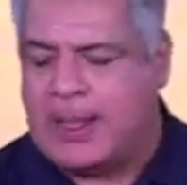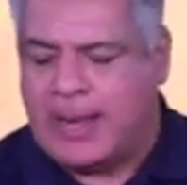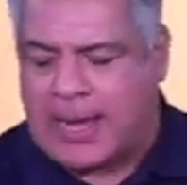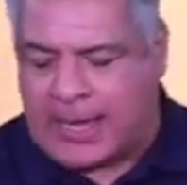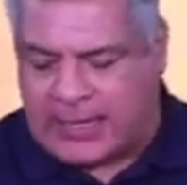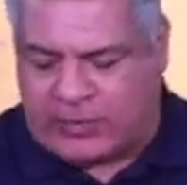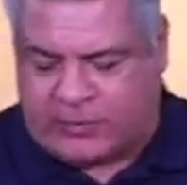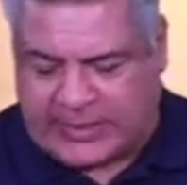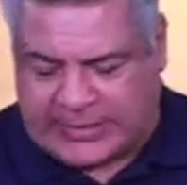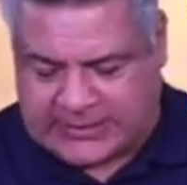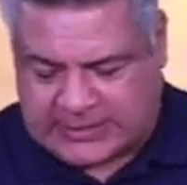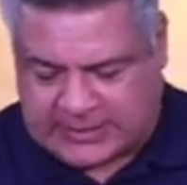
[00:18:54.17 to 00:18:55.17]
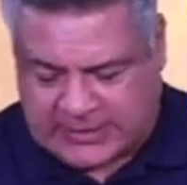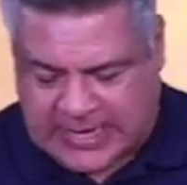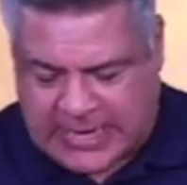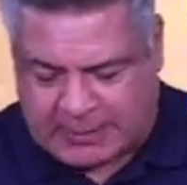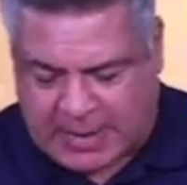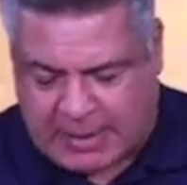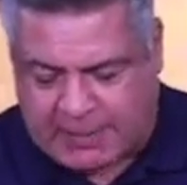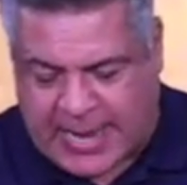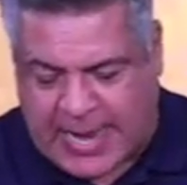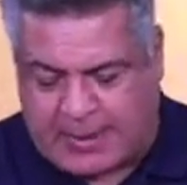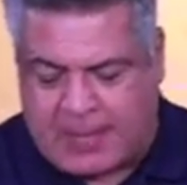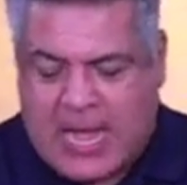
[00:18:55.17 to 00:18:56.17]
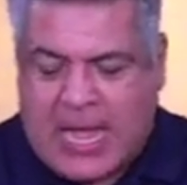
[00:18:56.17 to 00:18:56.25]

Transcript: uh, in Jesus' name. Amen.